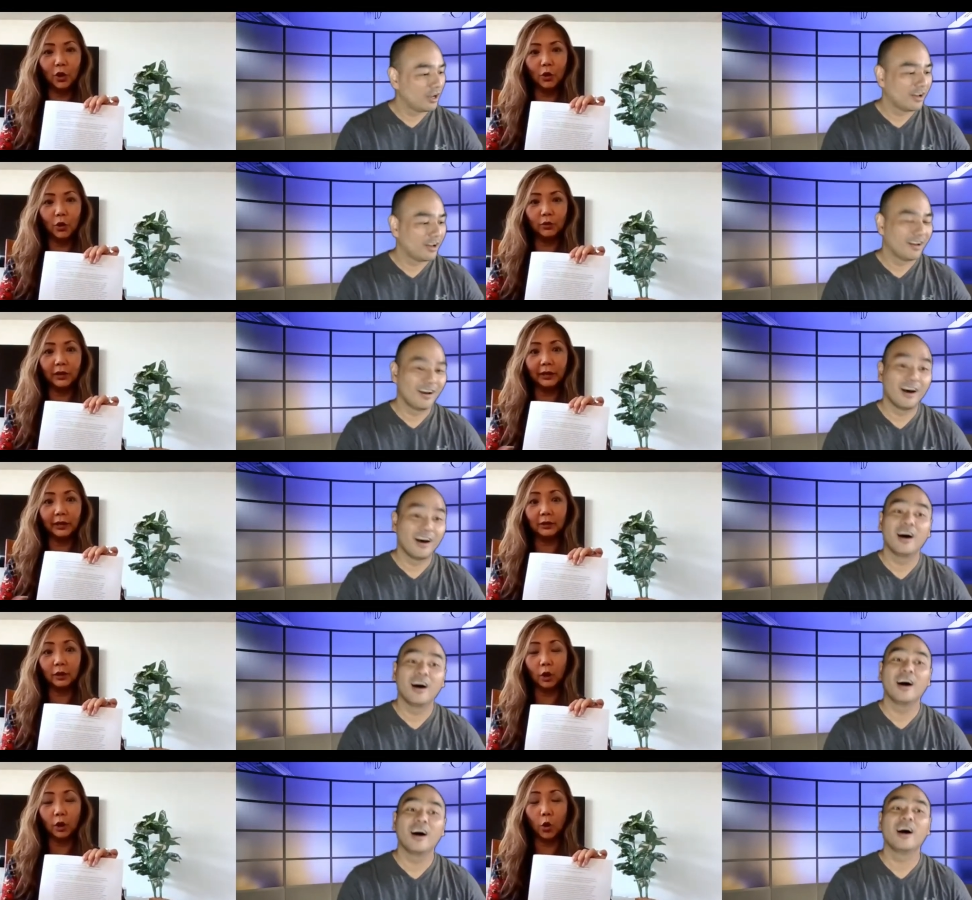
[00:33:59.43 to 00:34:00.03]

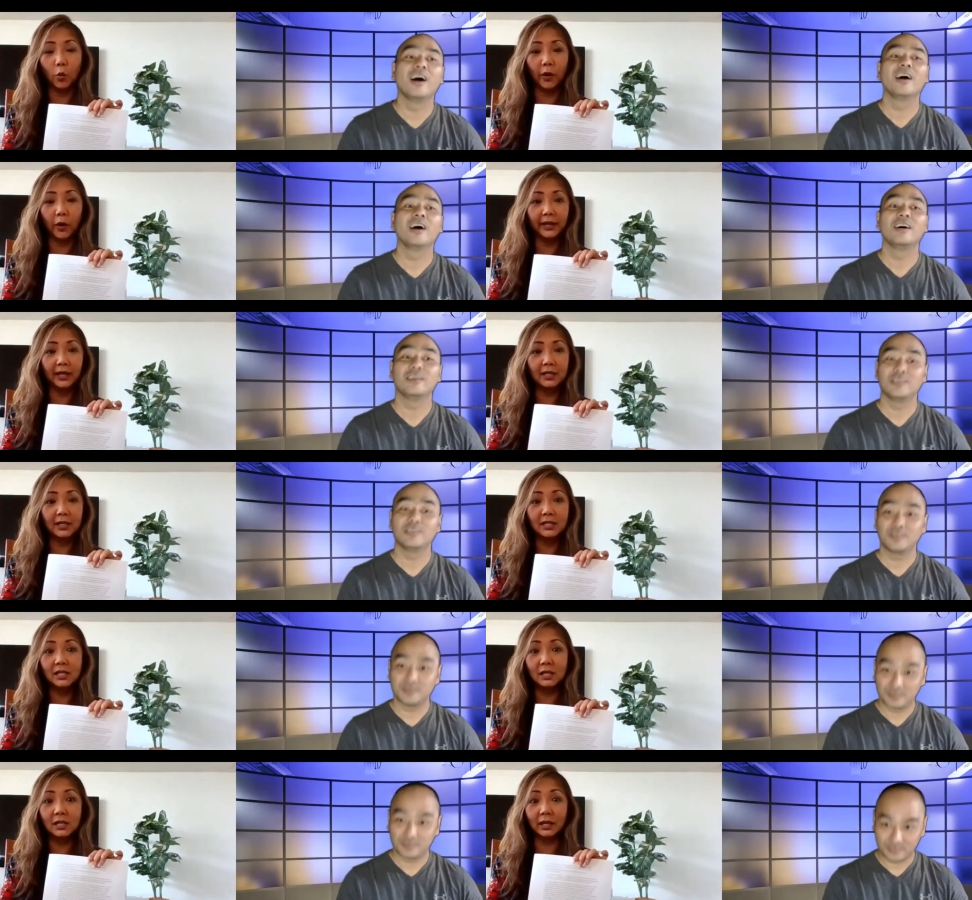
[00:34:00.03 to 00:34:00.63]
Speaker 1: though like the
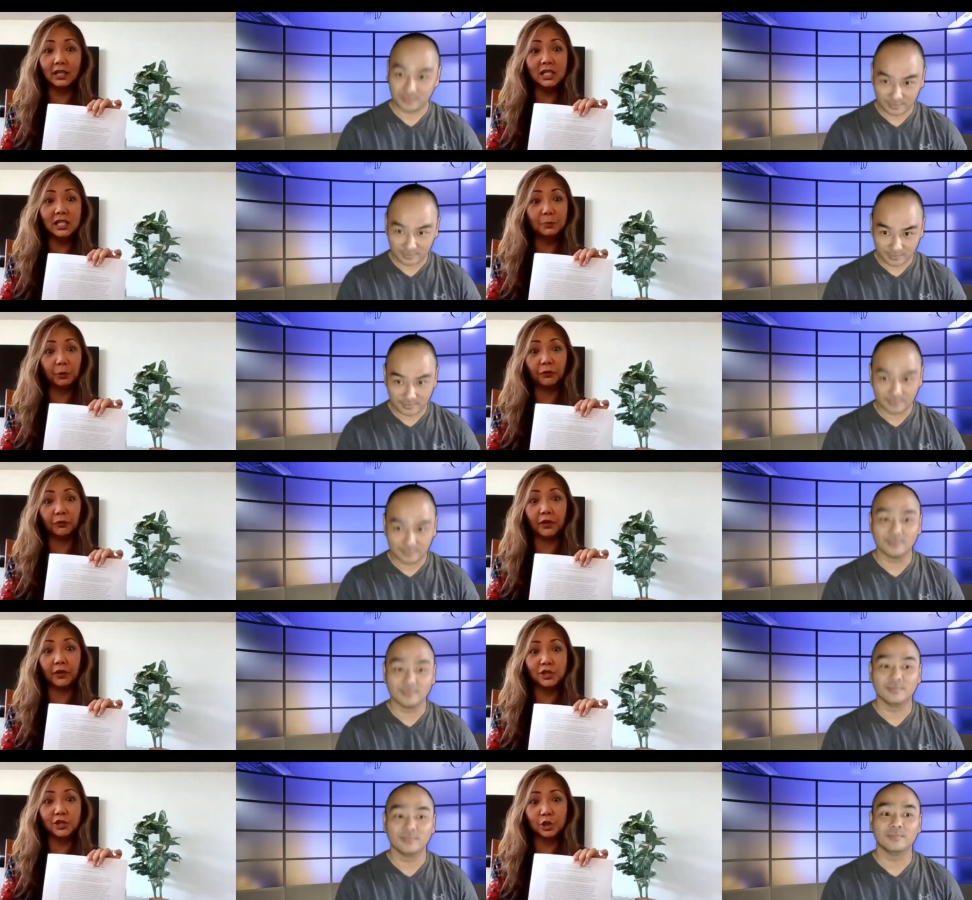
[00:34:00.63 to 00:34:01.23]
Hawaiian
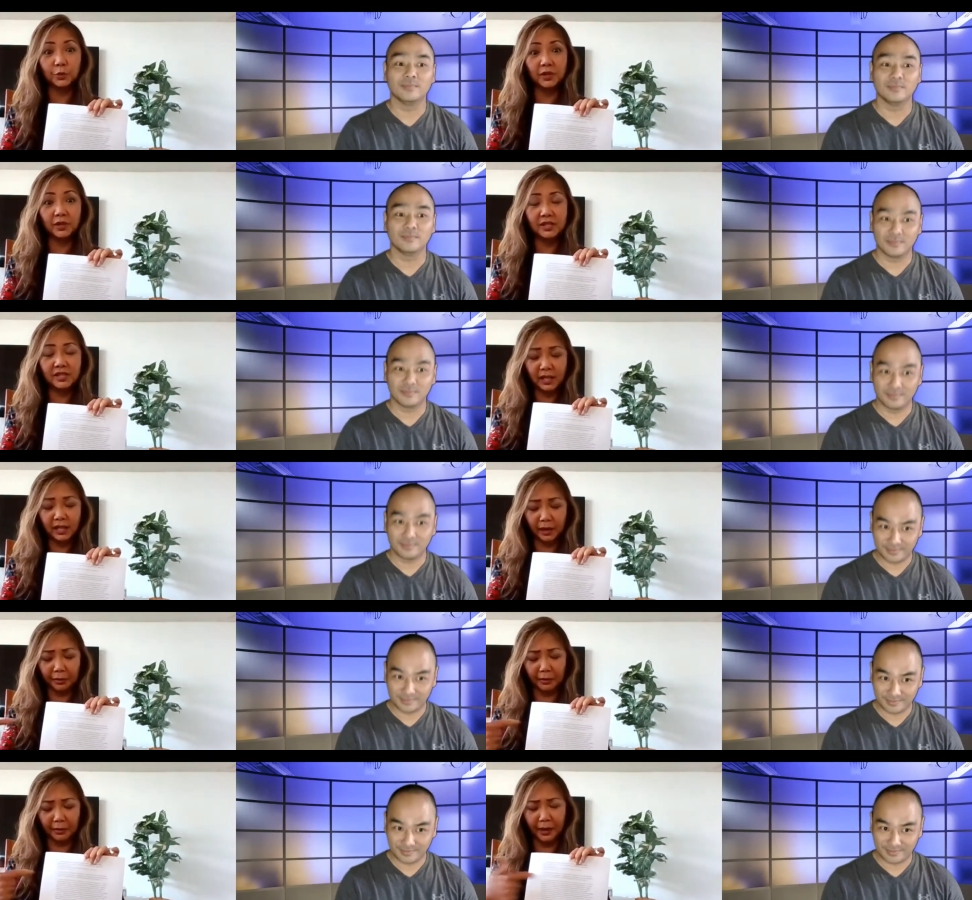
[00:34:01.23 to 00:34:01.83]
studies professor
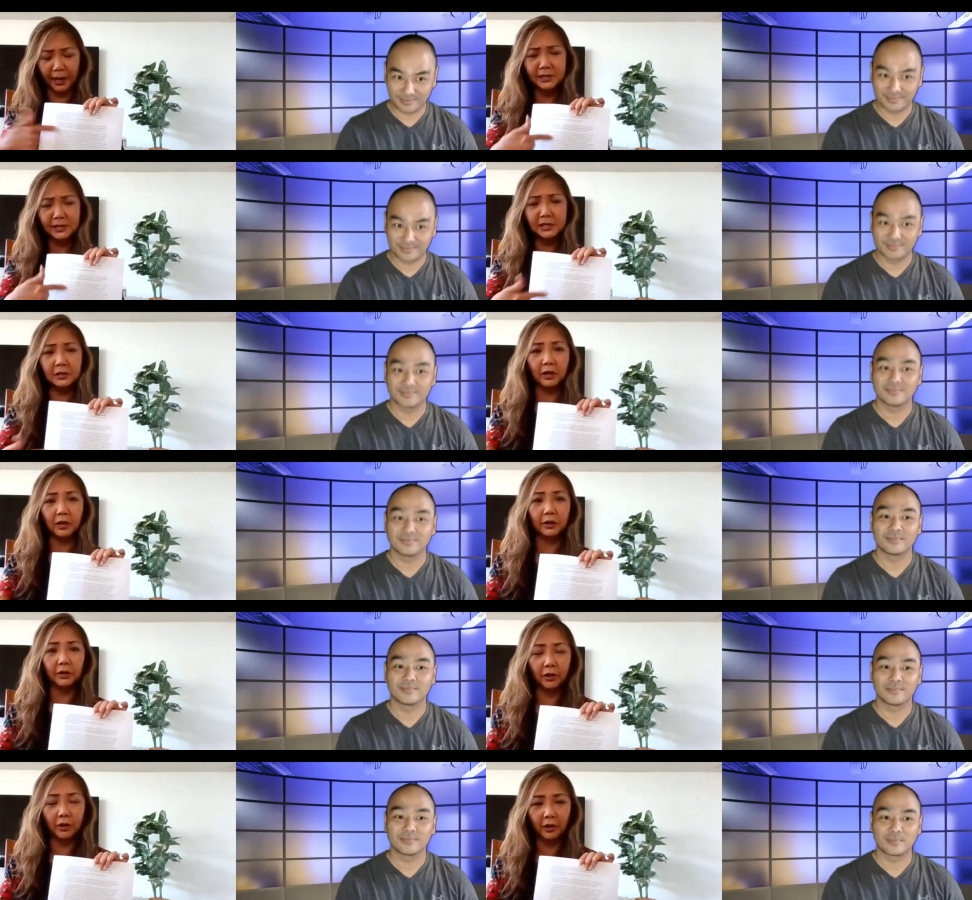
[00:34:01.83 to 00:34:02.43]
would say that's not